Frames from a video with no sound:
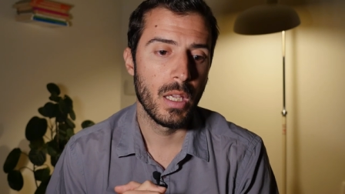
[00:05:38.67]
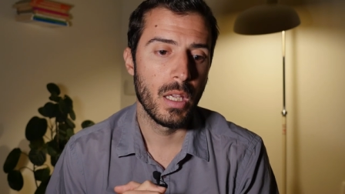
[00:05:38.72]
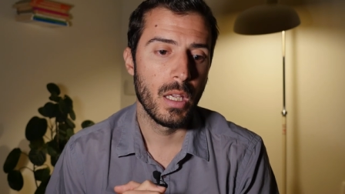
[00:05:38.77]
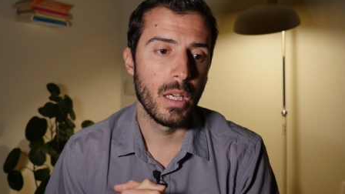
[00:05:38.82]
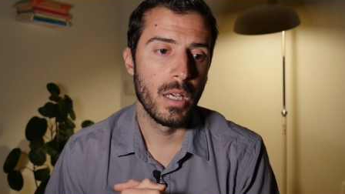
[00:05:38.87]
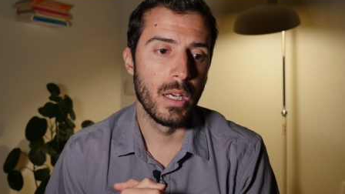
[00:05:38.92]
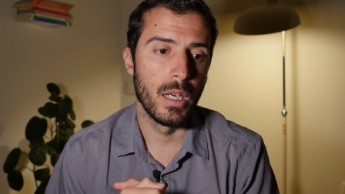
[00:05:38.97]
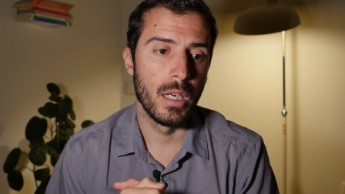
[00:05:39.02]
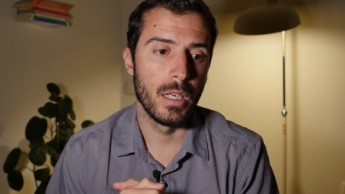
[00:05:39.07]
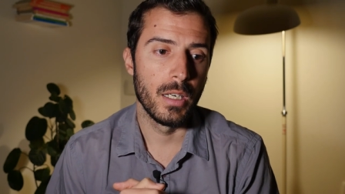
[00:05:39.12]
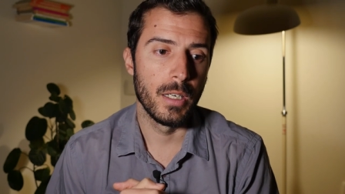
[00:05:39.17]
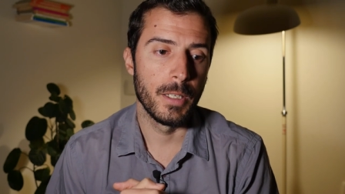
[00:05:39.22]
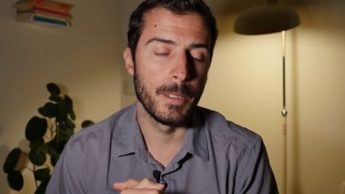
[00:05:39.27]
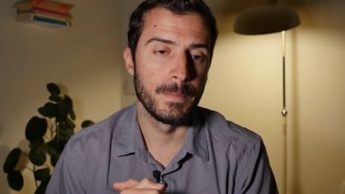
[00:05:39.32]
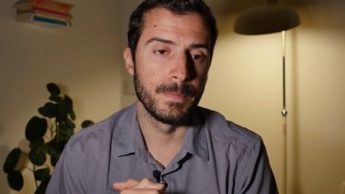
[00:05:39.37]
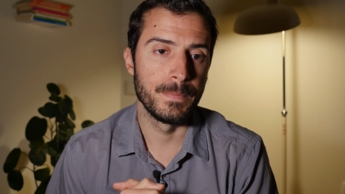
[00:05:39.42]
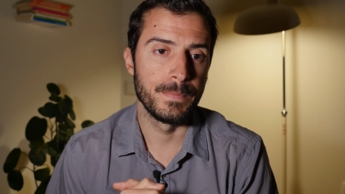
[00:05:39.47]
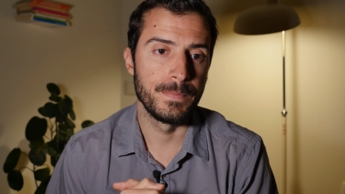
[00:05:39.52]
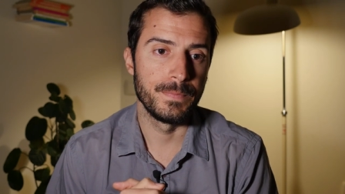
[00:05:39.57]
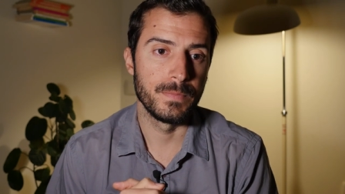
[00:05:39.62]

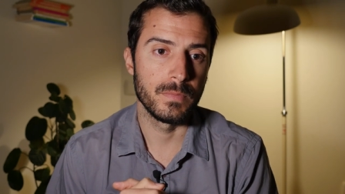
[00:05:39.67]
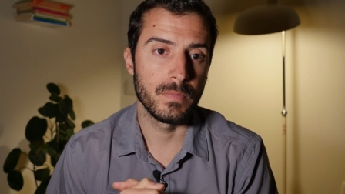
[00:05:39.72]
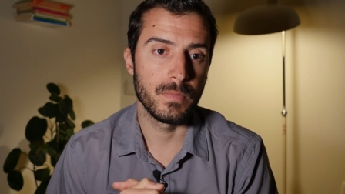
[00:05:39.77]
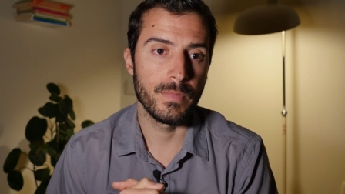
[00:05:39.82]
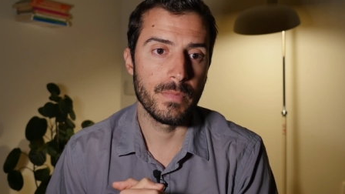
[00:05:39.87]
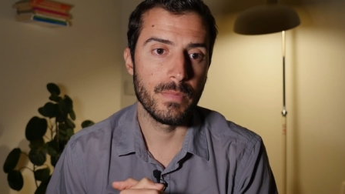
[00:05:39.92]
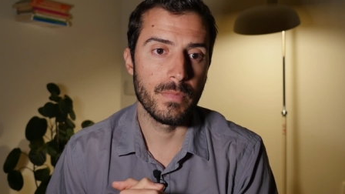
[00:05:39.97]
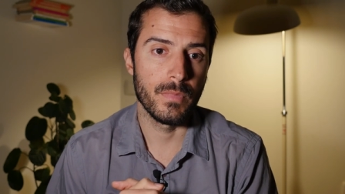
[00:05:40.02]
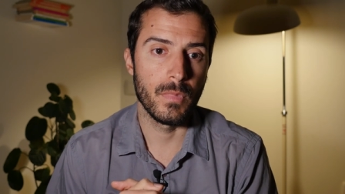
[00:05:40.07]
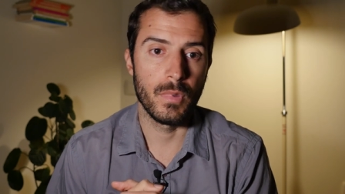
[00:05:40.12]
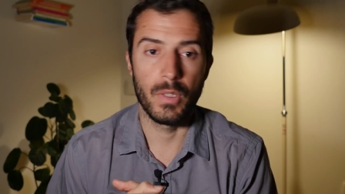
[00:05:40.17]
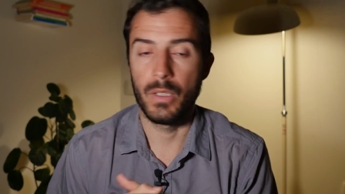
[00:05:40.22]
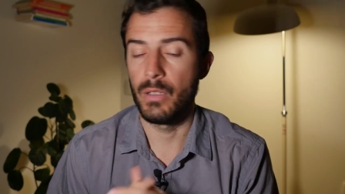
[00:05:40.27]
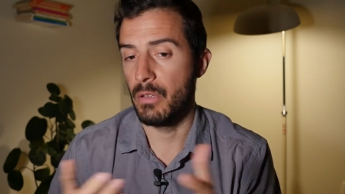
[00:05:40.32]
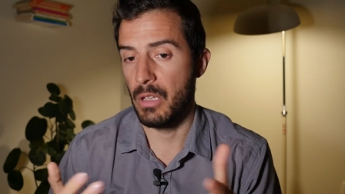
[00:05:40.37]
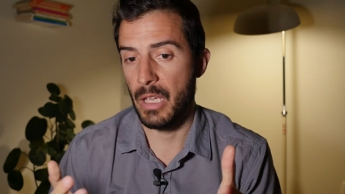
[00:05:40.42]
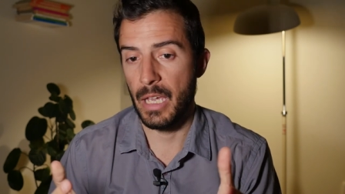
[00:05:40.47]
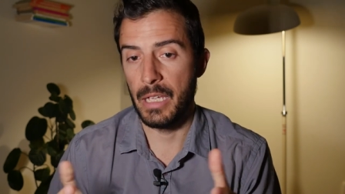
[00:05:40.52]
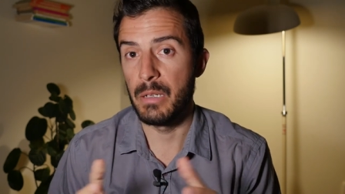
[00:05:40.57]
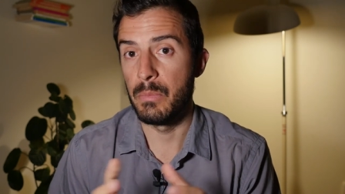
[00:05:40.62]
Um,
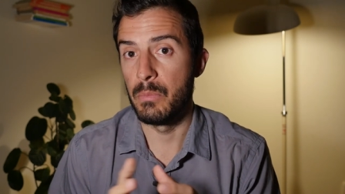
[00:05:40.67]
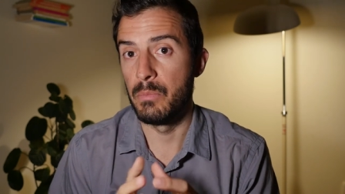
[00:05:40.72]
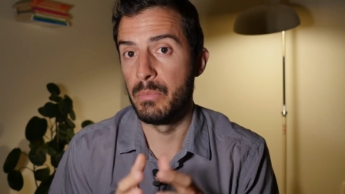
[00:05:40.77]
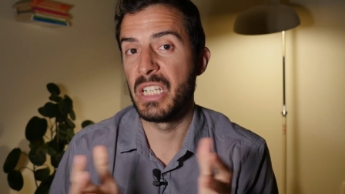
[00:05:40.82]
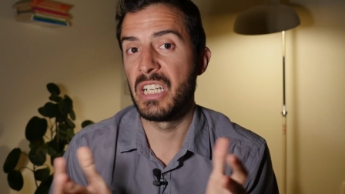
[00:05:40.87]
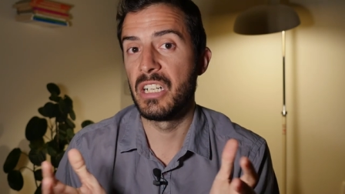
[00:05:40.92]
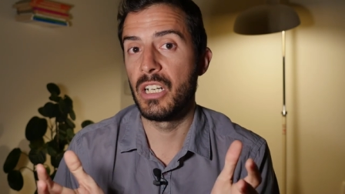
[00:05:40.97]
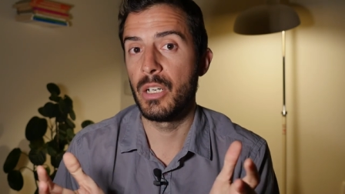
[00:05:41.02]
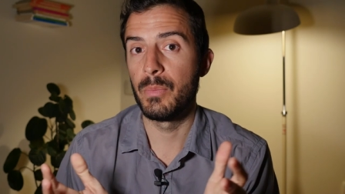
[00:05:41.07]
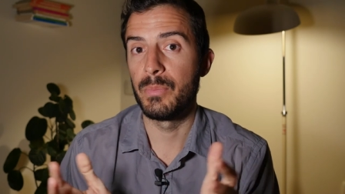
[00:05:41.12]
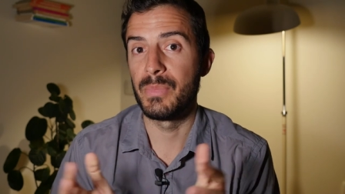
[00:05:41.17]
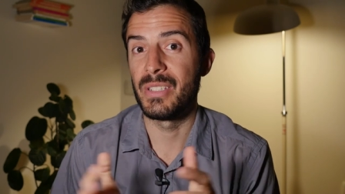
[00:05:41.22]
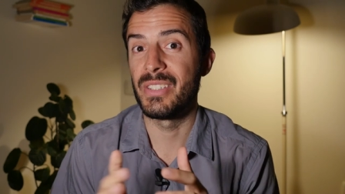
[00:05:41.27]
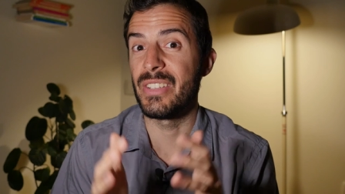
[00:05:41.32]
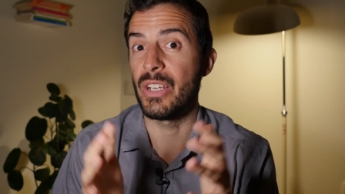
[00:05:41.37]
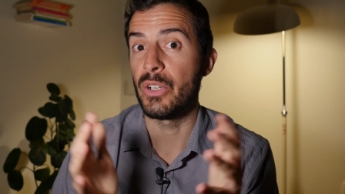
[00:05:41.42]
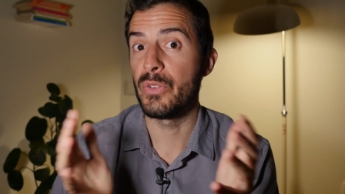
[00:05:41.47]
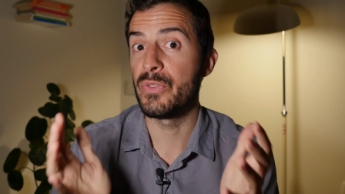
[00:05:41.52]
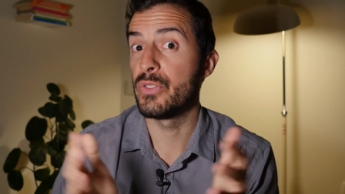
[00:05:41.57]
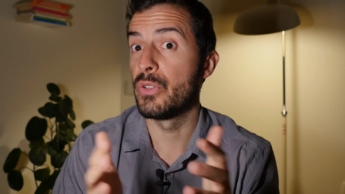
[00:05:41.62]
and become
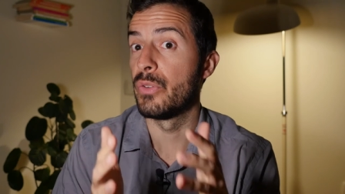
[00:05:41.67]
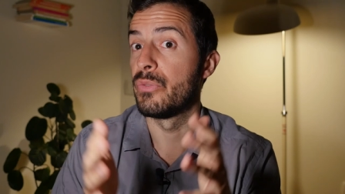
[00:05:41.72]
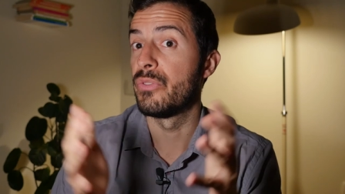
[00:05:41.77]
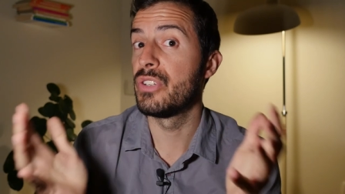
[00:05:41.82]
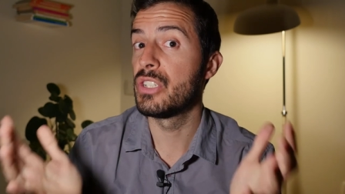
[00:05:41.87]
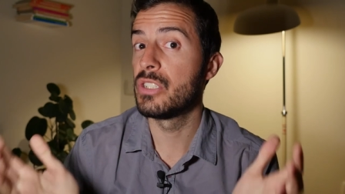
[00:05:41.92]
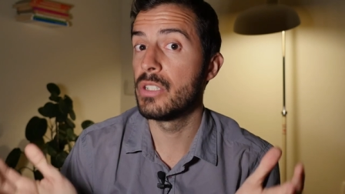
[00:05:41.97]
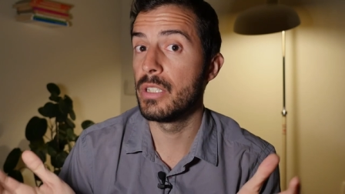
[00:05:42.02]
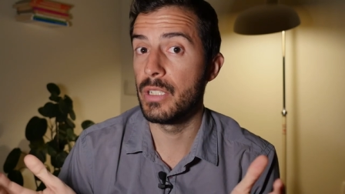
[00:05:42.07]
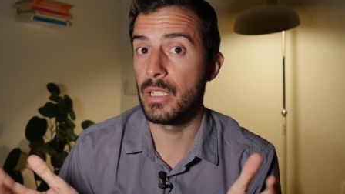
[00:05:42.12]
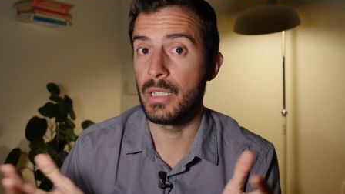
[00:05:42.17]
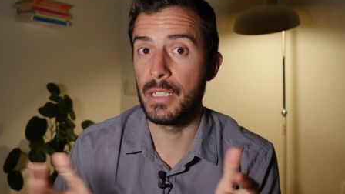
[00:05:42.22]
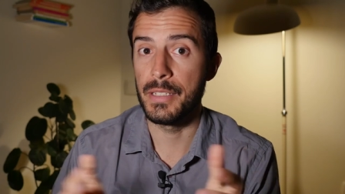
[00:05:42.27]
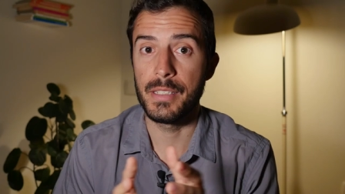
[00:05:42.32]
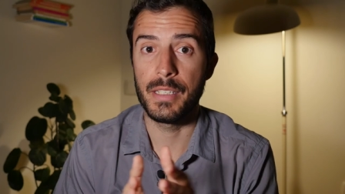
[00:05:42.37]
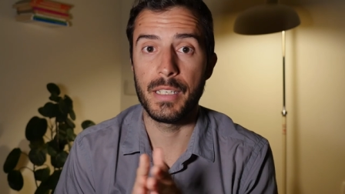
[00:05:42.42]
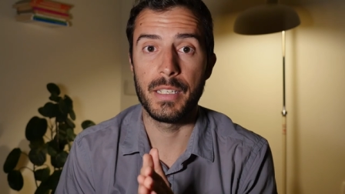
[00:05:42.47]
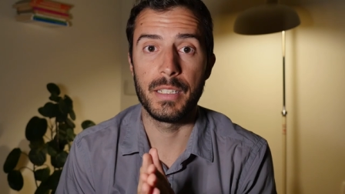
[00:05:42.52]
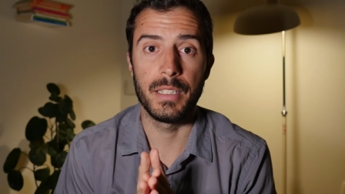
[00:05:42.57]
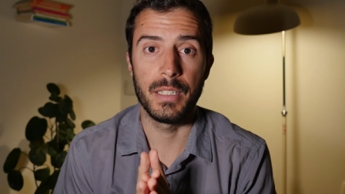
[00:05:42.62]
self-sufficient, let's
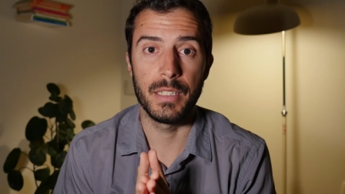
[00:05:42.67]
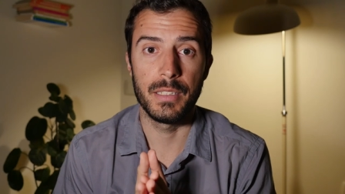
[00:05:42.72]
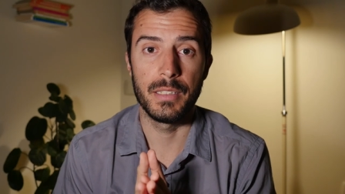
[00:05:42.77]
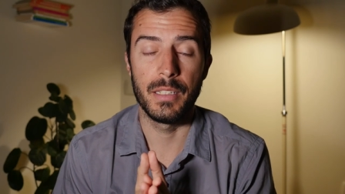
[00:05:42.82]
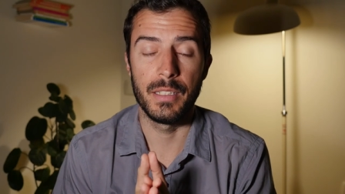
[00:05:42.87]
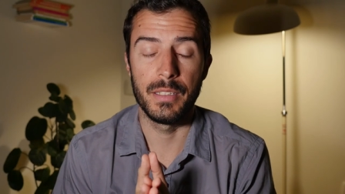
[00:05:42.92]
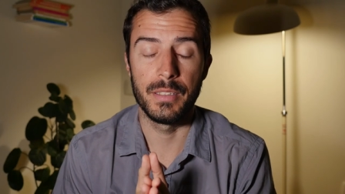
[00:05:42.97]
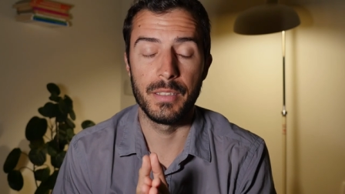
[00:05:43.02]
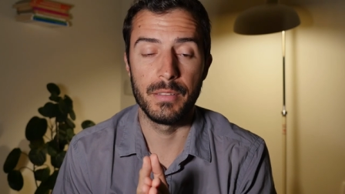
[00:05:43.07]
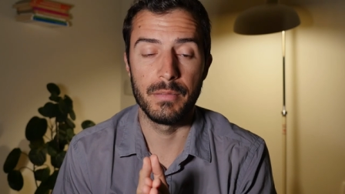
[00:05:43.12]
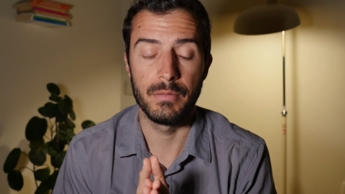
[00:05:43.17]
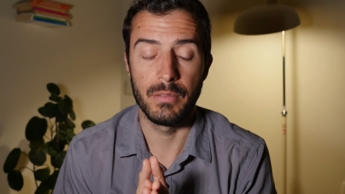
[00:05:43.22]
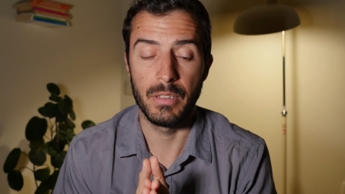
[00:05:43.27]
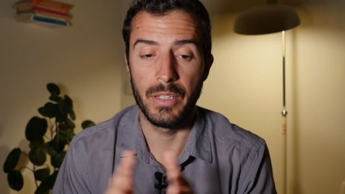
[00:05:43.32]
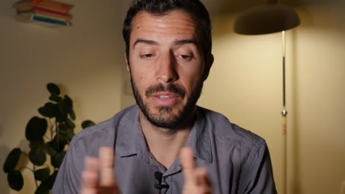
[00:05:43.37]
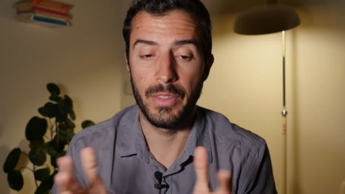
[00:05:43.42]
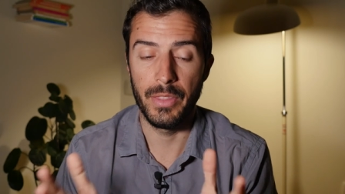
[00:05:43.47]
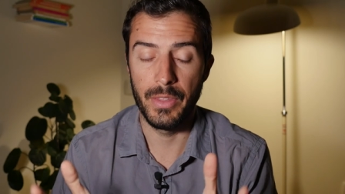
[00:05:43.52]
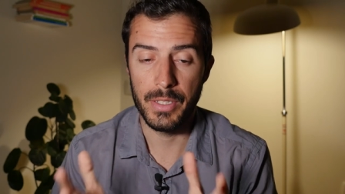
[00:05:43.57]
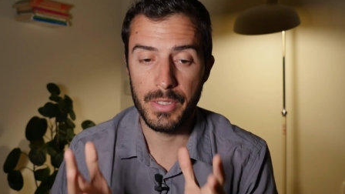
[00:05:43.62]
say, in, in, in
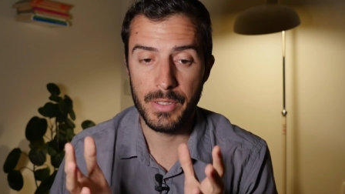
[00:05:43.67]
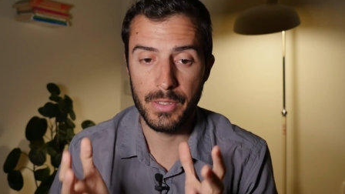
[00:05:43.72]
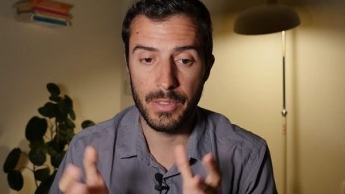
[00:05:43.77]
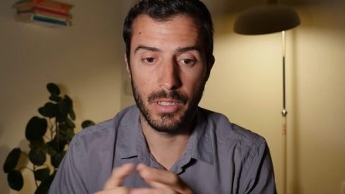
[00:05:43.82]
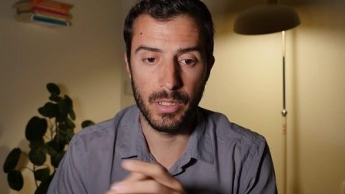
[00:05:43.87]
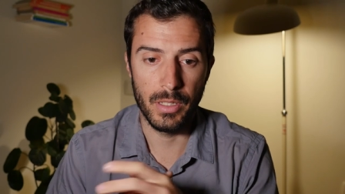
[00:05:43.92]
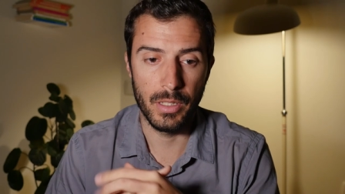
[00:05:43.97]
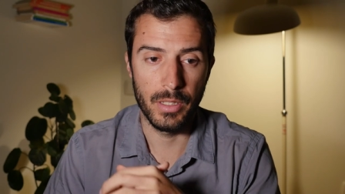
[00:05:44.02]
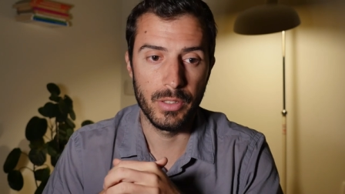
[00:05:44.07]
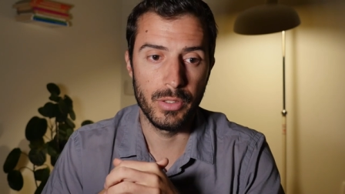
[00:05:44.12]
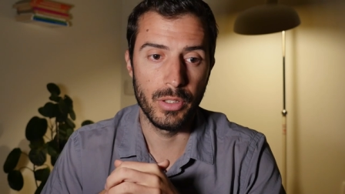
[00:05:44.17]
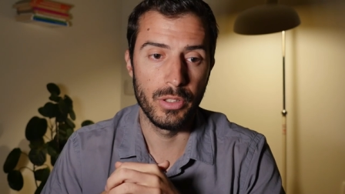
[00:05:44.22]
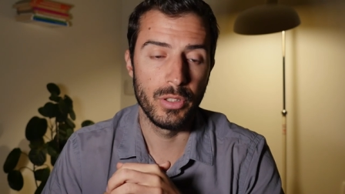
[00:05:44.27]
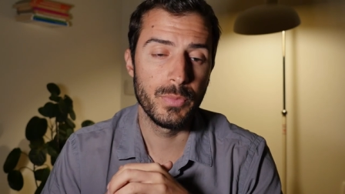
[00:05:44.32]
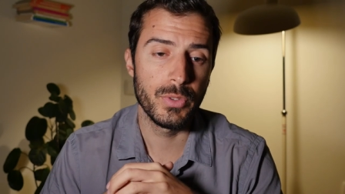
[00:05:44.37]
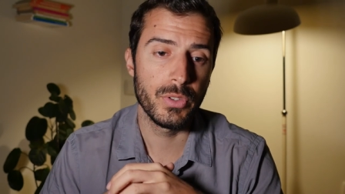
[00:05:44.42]
this uh, terms.